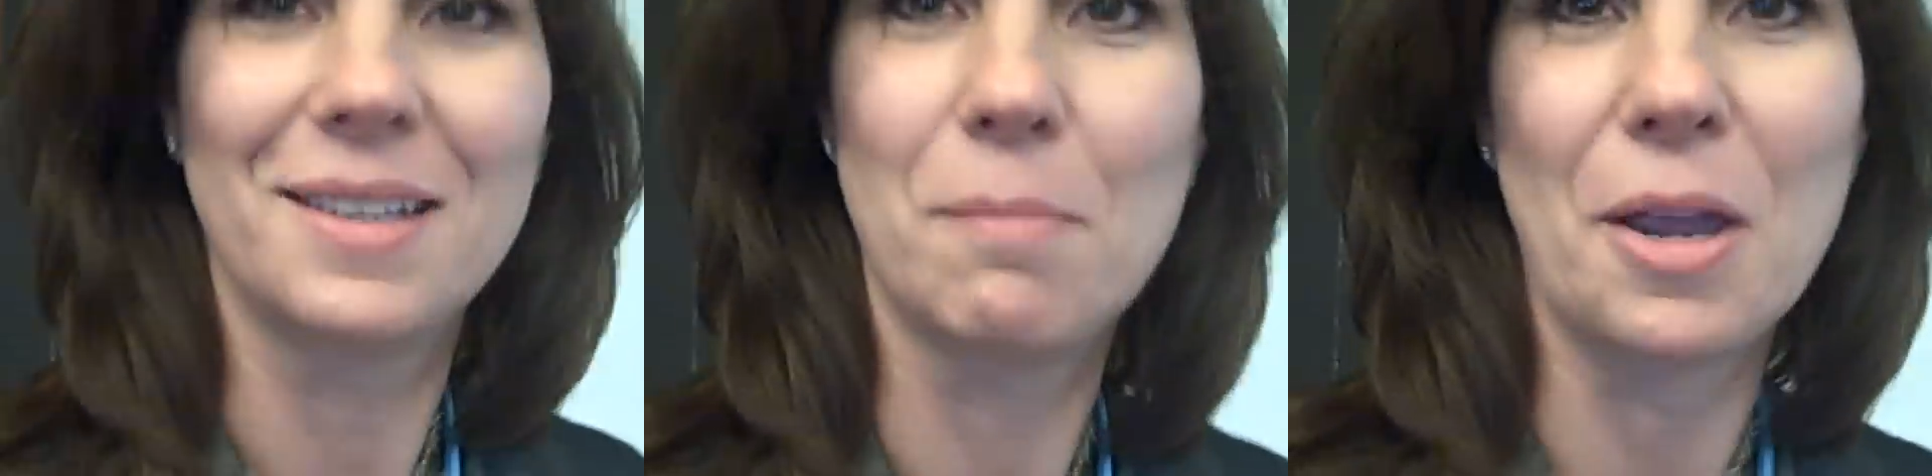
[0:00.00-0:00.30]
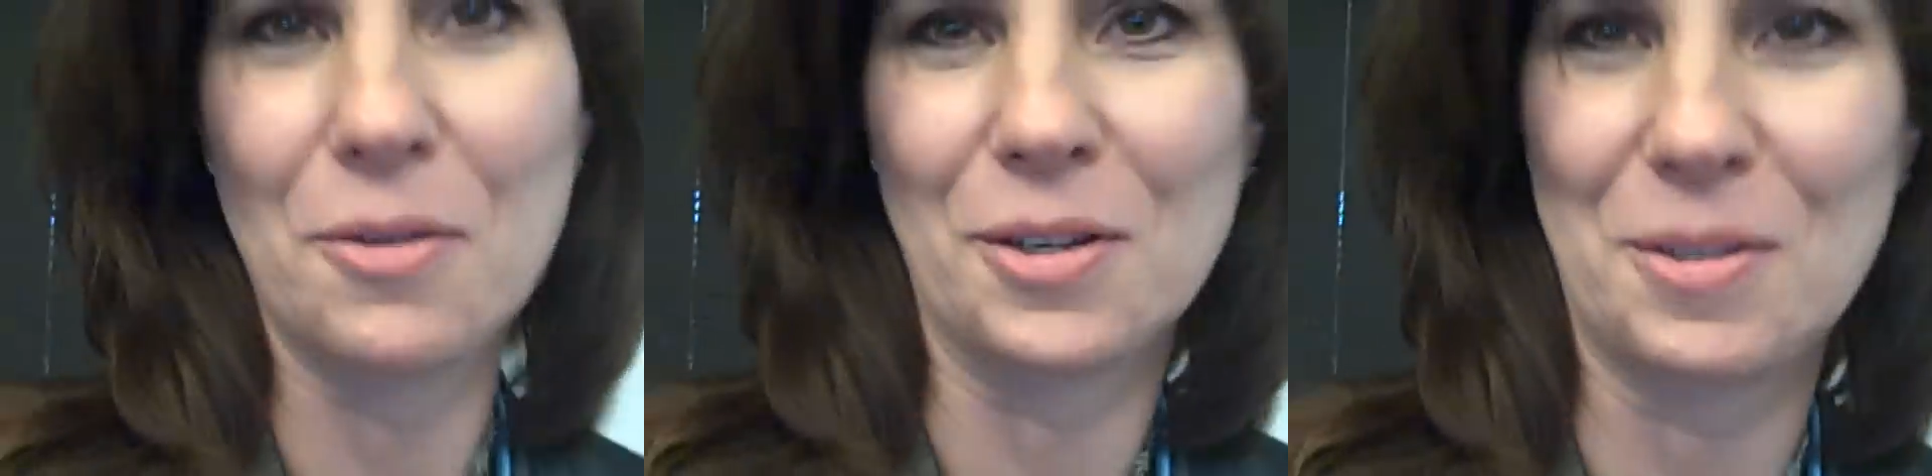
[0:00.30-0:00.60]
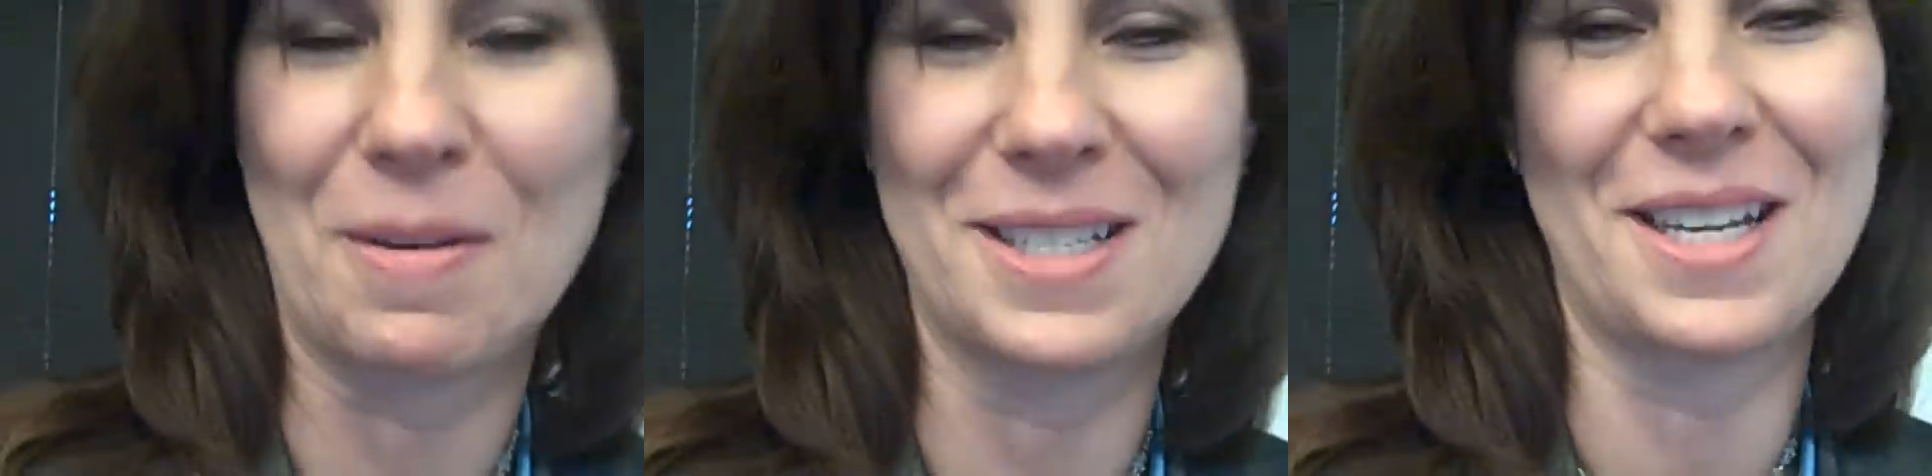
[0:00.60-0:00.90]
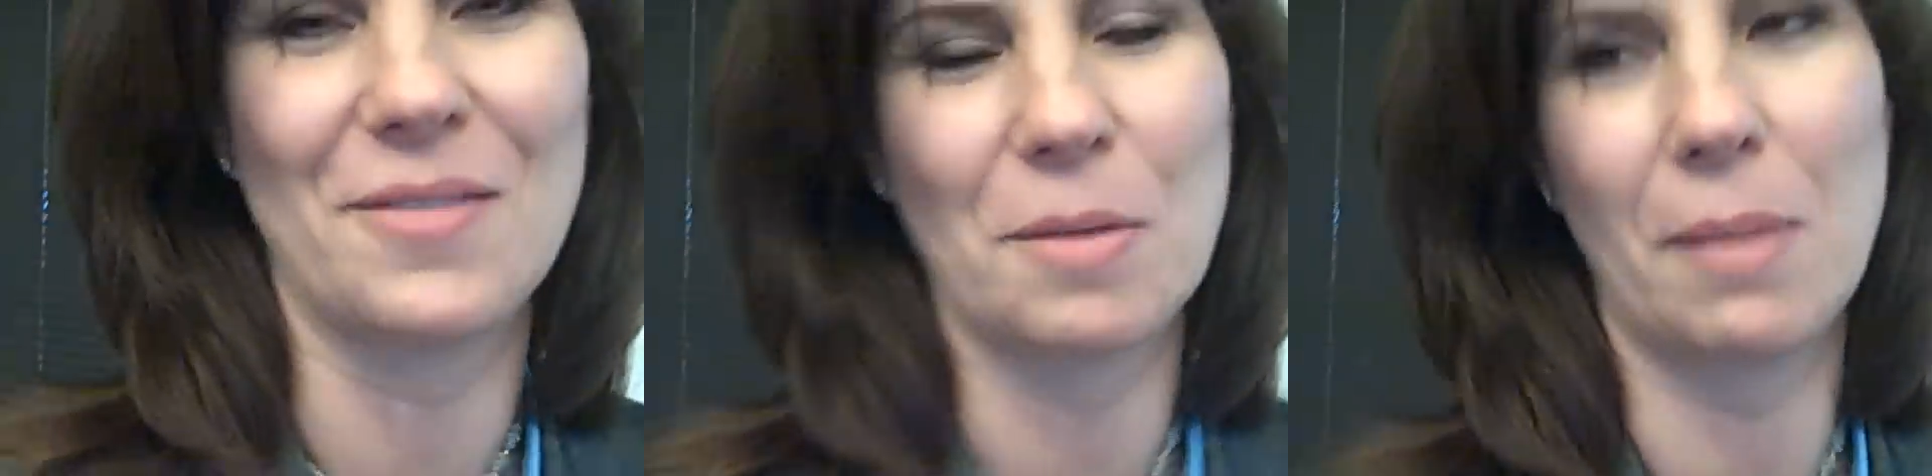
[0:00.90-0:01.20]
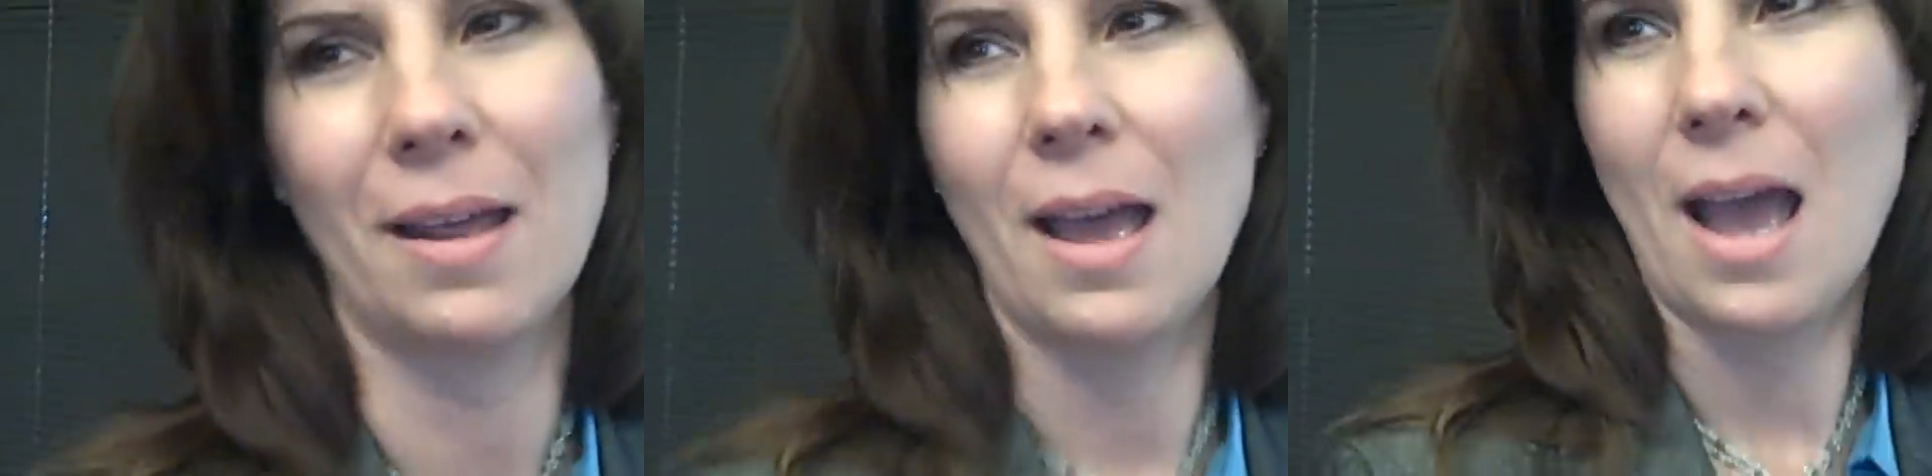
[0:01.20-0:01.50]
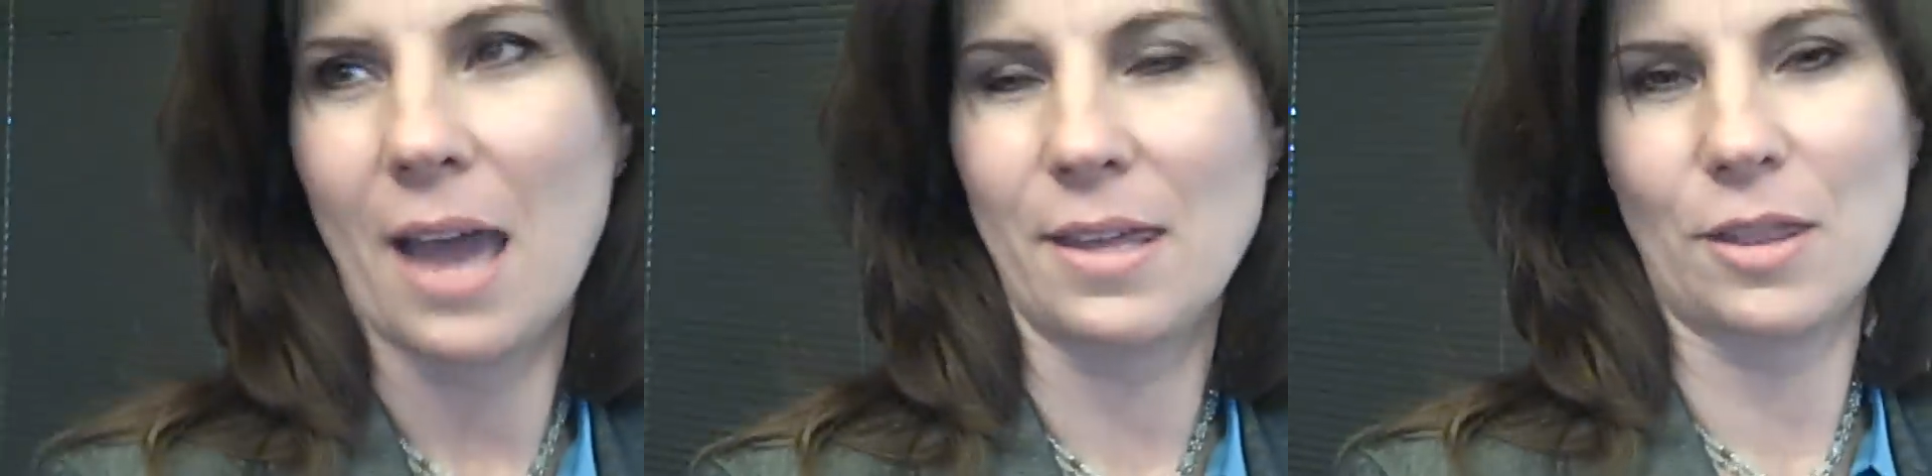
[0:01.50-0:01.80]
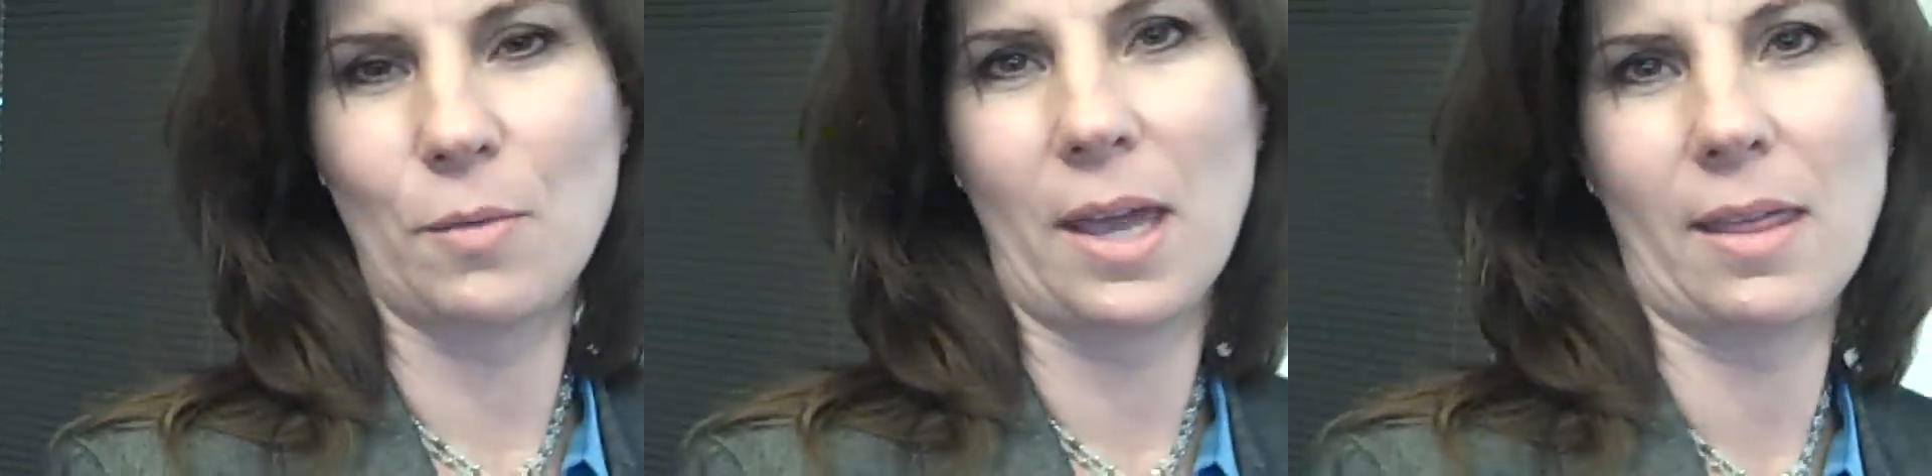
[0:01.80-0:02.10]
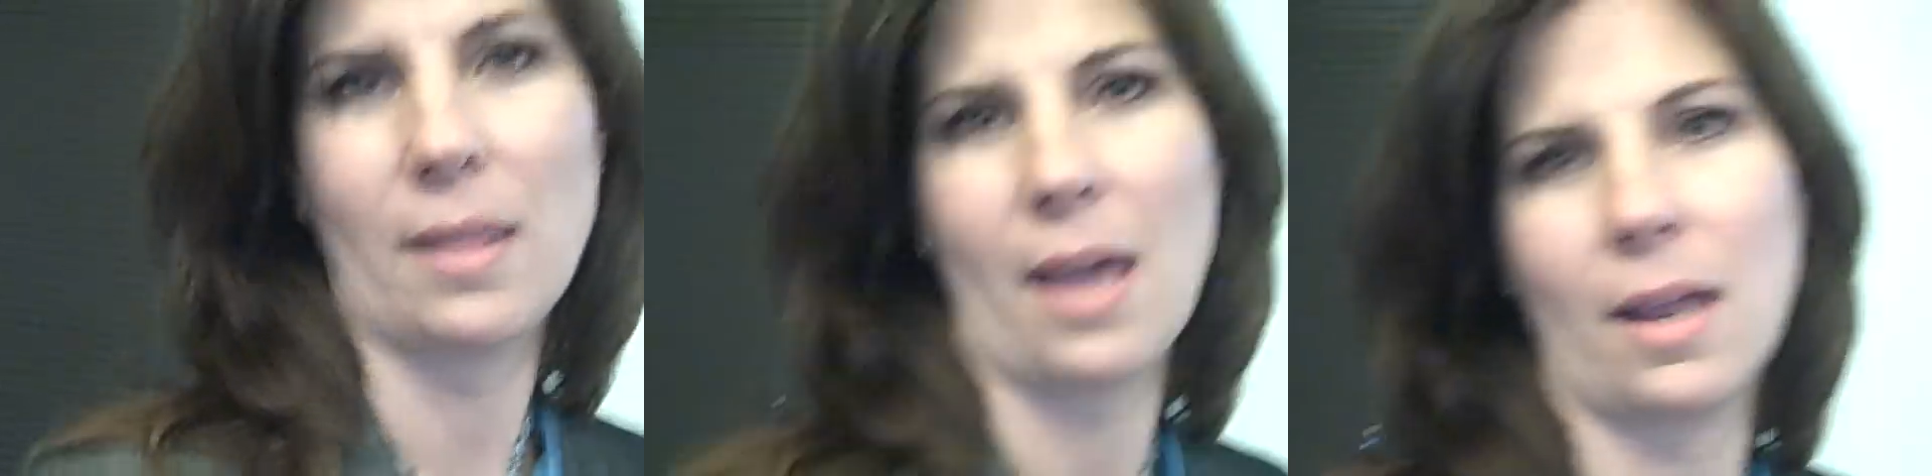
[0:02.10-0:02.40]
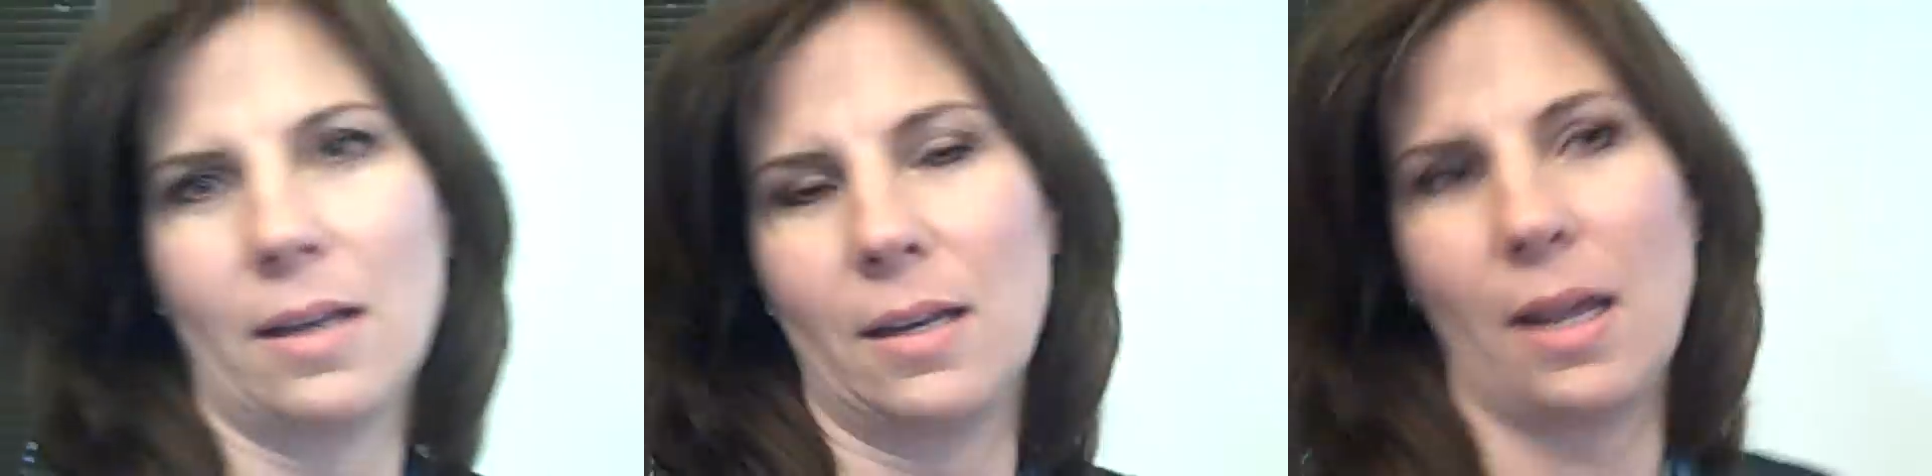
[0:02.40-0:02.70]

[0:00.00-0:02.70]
my own expression of it. But I think the way that